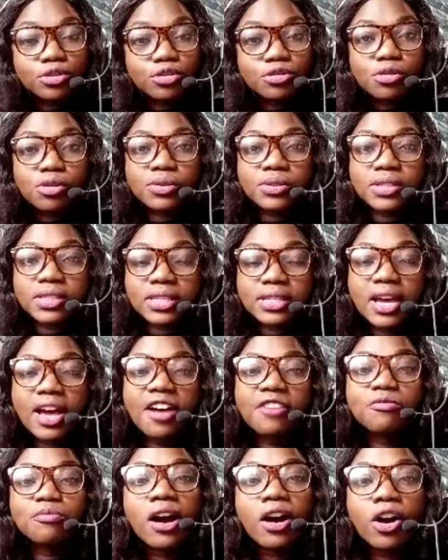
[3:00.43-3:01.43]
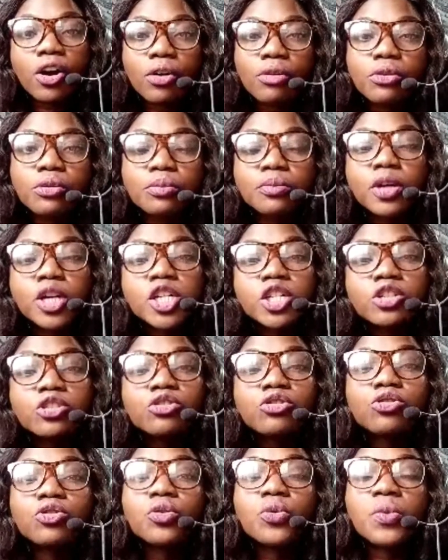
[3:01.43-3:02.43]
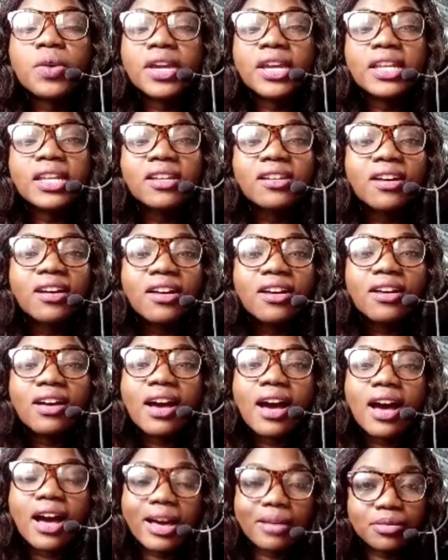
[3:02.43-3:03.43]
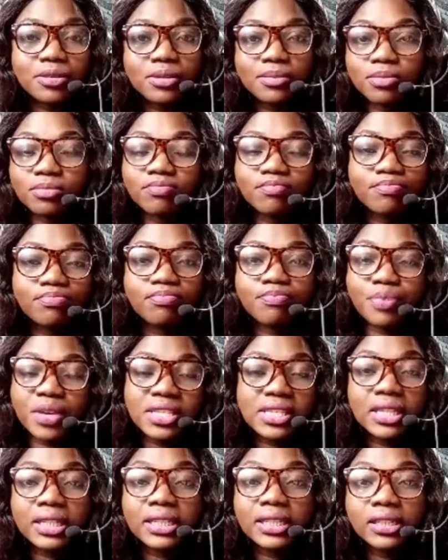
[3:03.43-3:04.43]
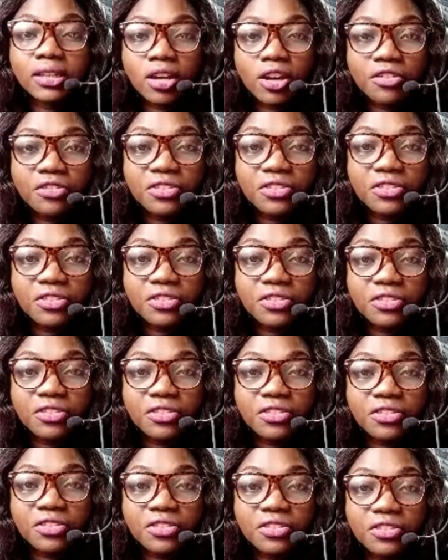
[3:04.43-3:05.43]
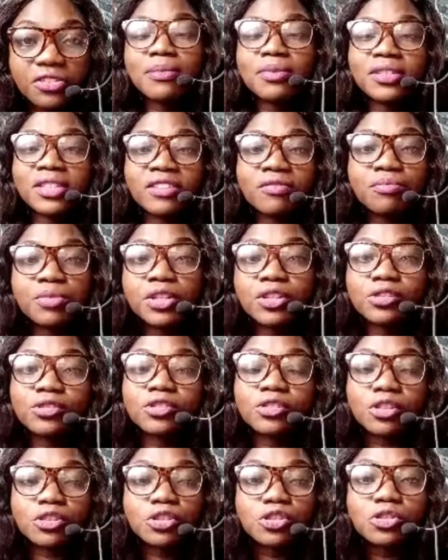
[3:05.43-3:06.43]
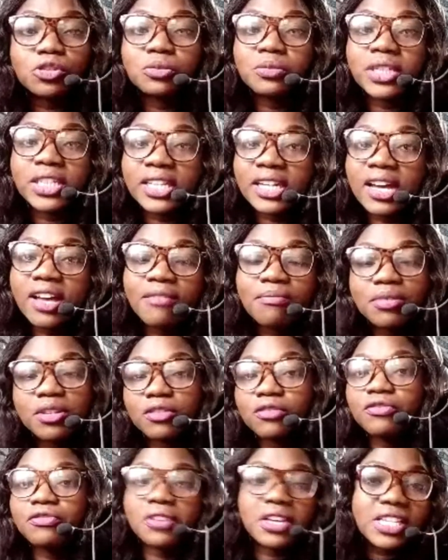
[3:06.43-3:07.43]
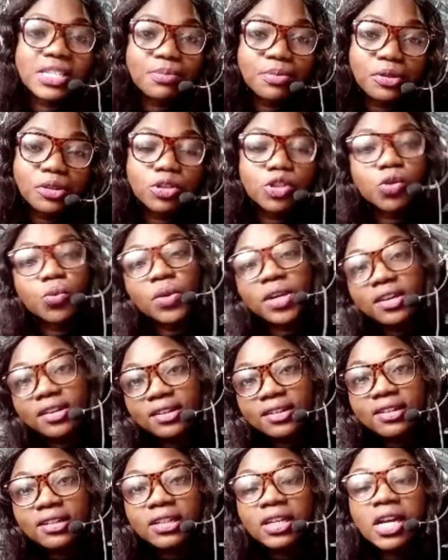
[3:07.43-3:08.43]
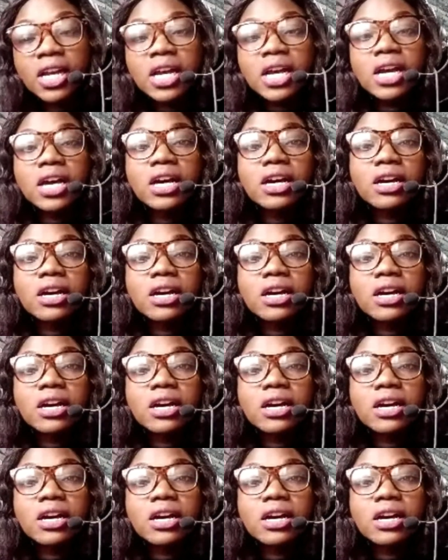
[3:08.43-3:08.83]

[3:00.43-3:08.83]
have been at home doing basically nothing. Okay, maybe they've been on social media, been on Facebook, Twitter,